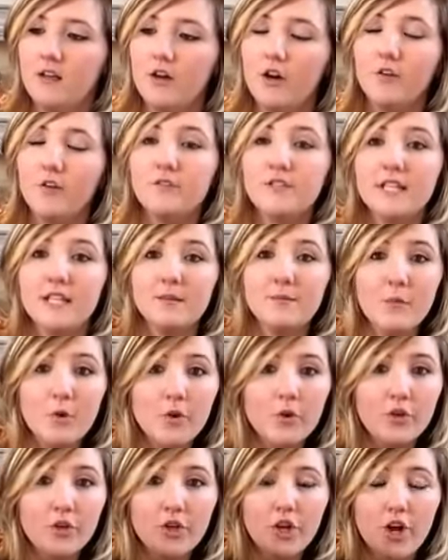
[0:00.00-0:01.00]
Obviously the more
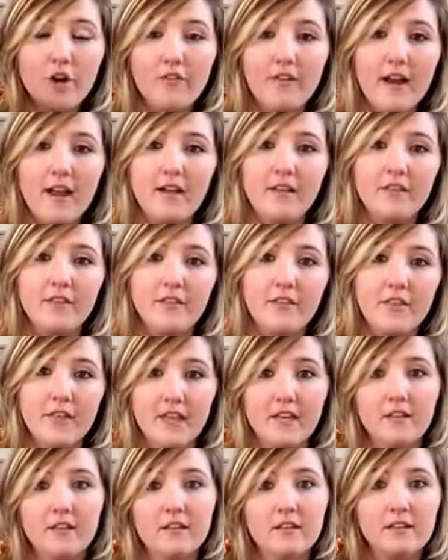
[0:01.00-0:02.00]
you go round, the
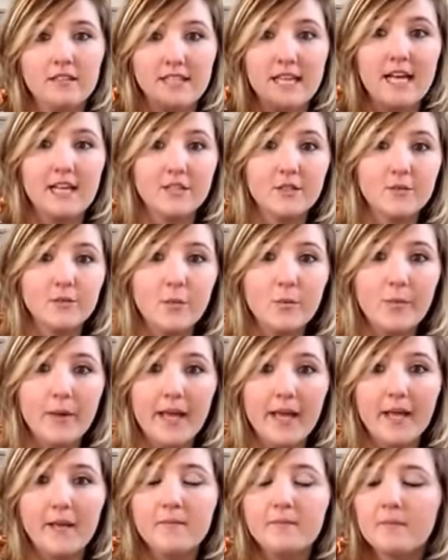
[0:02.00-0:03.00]
thicker the tassel will
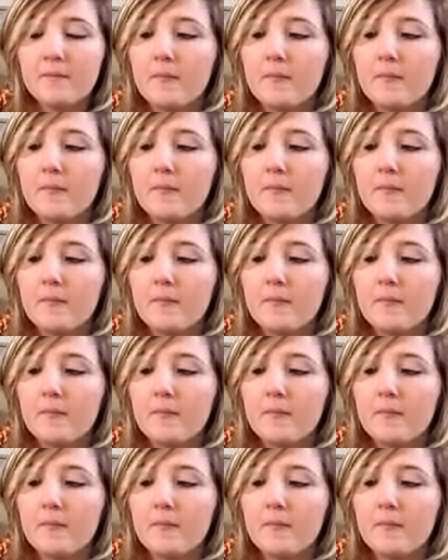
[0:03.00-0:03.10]
be.